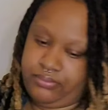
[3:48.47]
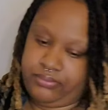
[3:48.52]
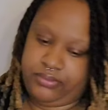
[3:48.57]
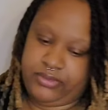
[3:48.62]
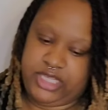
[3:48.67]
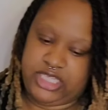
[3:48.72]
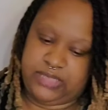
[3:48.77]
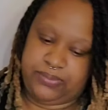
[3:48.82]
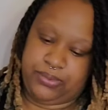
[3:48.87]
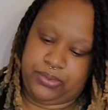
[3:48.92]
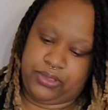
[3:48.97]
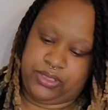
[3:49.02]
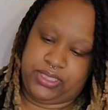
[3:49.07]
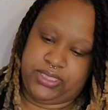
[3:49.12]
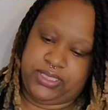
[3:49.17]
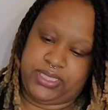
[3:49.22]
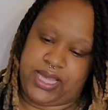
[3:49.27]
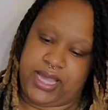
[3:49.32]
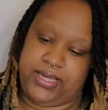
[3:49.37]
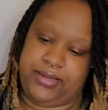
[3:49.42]
It's pulling
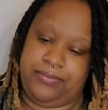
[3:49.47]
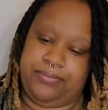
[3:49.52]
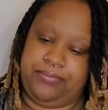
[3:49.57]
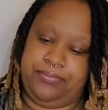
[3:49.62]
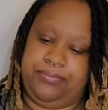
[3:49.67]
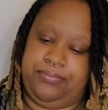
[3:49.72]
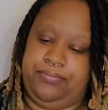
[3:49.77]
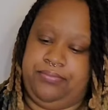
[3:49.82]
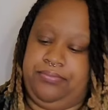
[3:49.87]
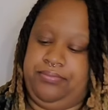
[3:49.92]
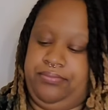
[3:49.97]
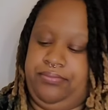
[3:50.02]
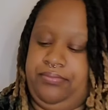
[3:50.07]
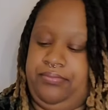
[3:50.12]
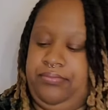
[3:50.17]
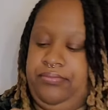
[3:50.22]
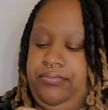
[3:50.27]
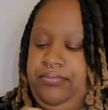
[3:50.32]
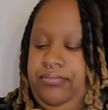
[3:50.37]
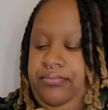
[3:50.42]
tight.
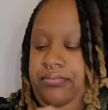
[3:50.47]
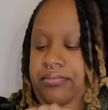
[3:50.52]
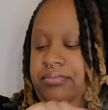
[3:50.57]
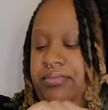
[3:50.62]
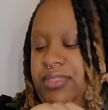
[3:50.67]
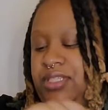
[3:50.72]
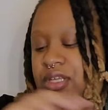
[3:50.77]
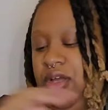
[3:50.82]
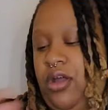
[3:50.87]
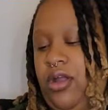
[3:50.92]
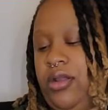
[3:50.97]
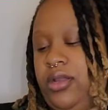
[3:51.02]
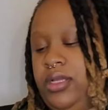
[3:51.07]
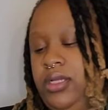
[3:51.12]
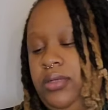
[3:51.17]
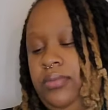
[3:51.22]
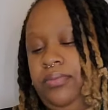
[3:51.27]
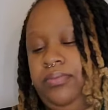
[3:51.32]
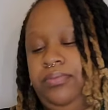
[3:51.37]
Yeah. I'm sorry.